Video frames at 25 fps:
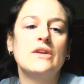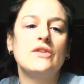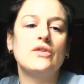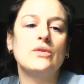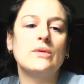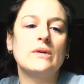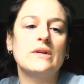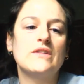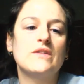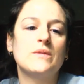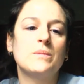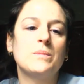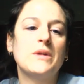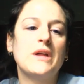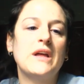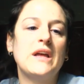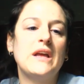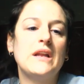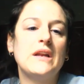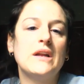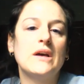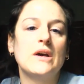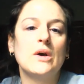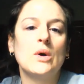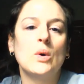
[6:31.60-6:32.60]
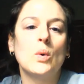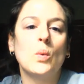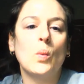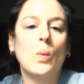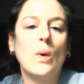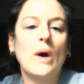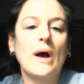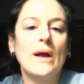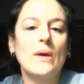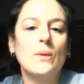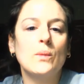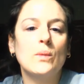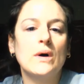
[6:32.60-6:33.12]
to explain
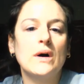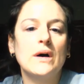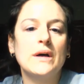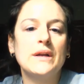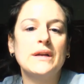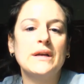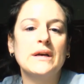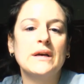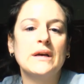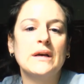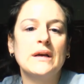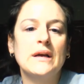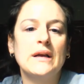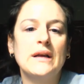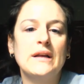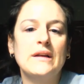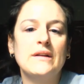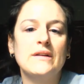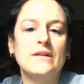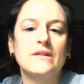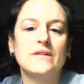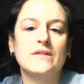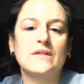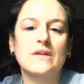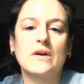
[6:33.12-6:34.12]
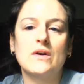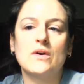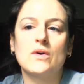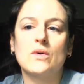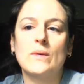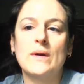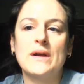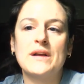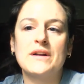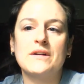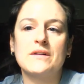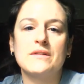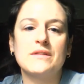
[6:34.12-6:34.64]
why one is
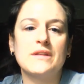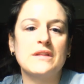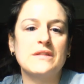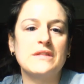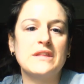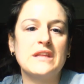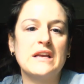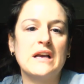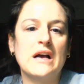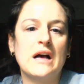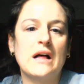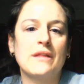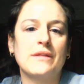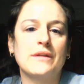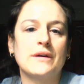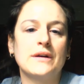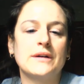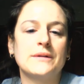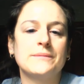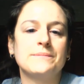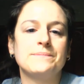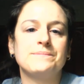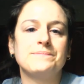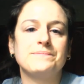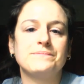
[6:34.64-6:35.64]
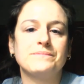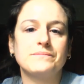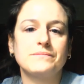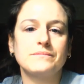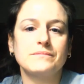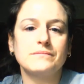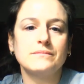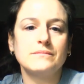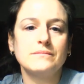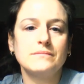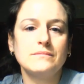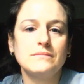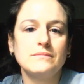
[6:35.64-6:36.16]
greater than the other
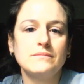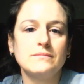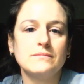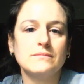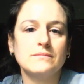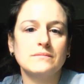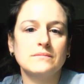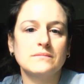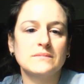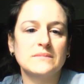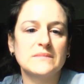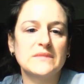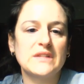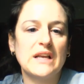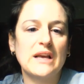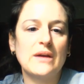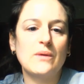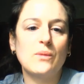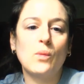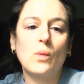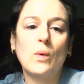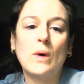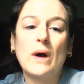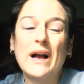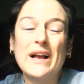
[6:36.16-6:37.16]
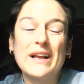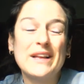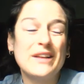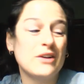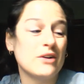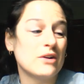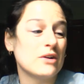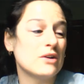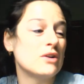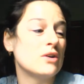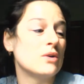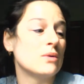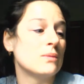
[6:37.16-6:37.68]
and why
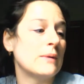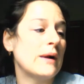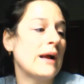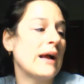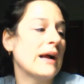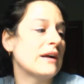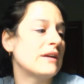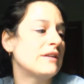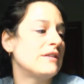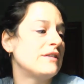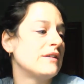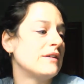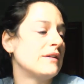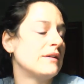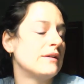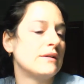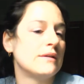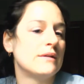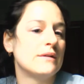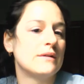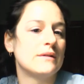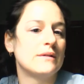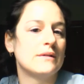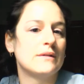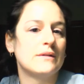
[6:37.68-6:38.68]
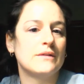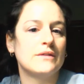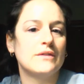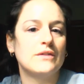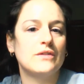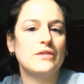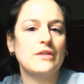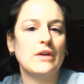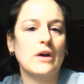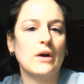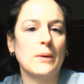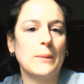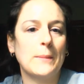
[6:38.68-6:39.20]
you're correct.
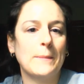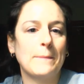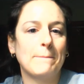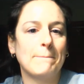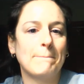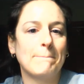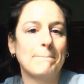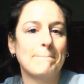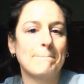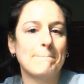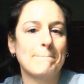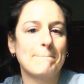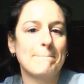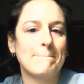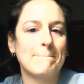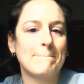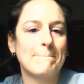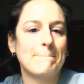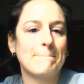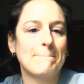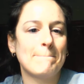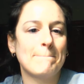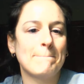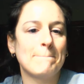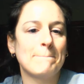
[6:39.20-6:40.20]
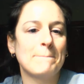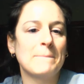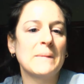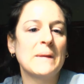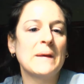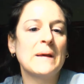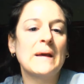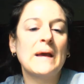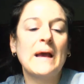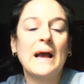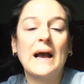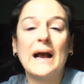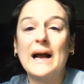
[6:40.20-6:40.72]
So,
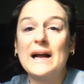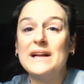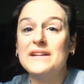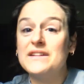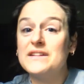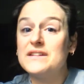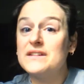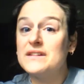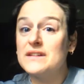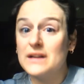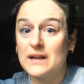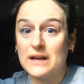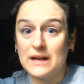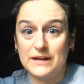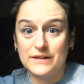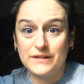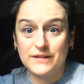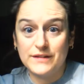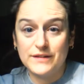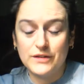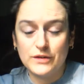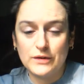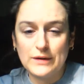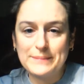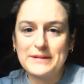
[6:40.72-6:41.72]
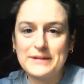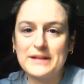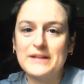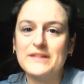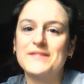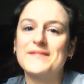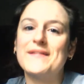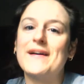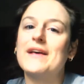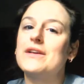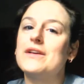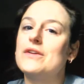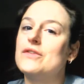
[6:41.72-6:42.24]
I did not do a
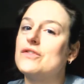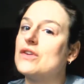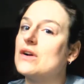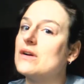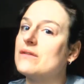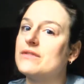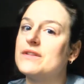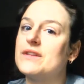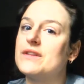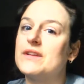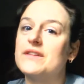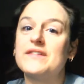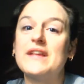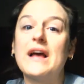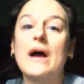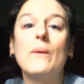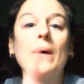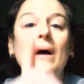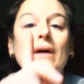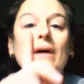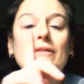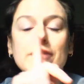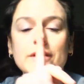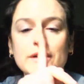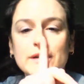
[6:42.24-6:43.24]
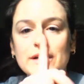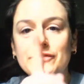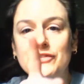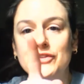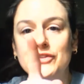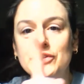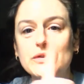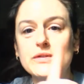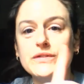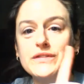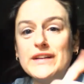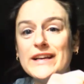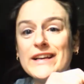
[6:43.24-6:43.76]
place value chart for this. However, if
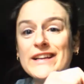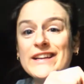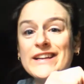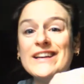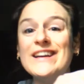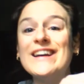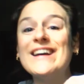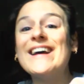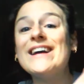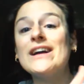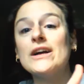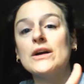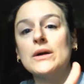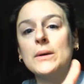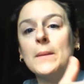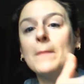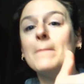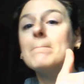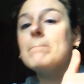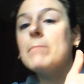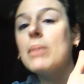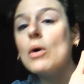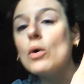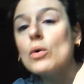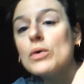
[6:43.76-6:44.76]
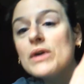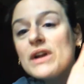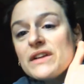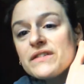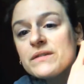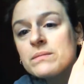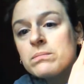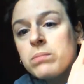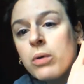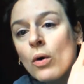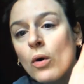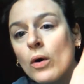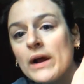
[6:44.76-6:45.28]
you did,
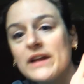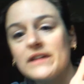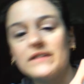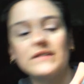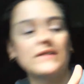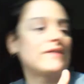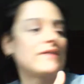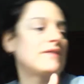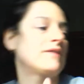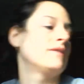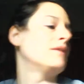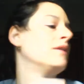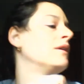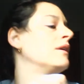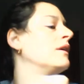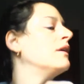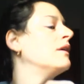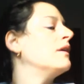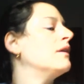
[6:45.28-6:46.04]
bonus points.